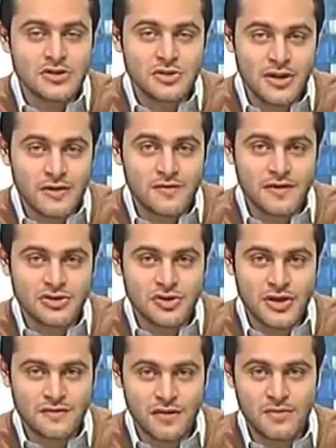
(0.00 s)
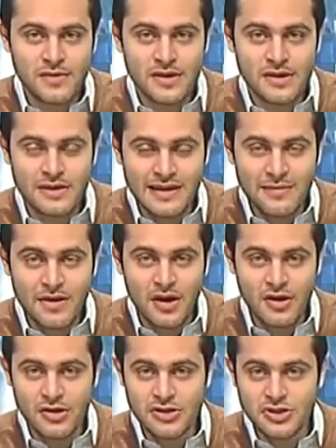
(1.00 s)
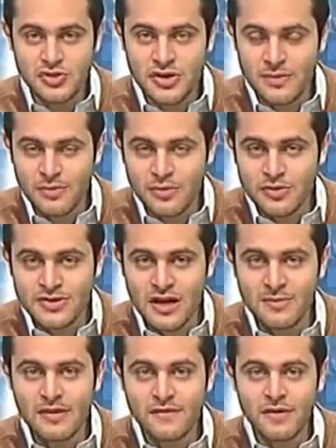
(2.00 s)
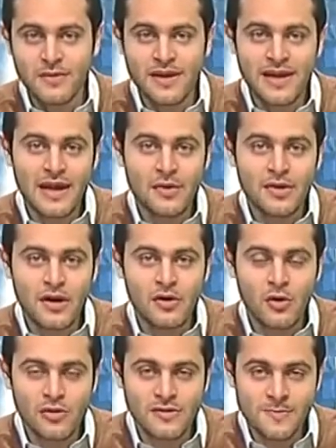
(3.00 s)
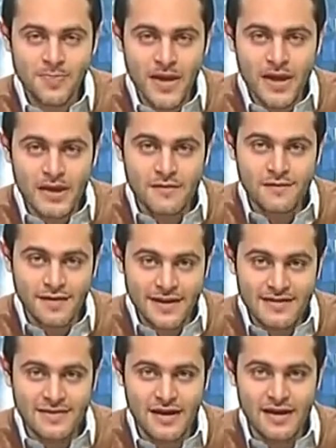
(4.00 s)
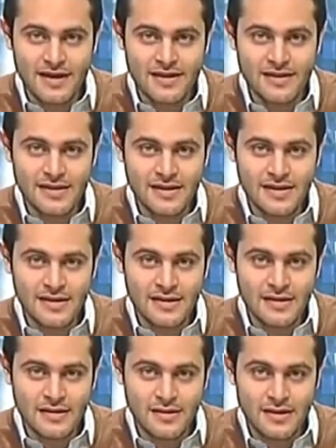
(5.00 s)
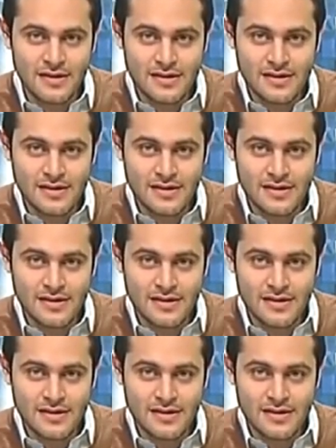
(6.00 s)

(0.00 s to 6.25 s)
infiltrate from Lebanon into Yabroud, coming from an area called Flita in the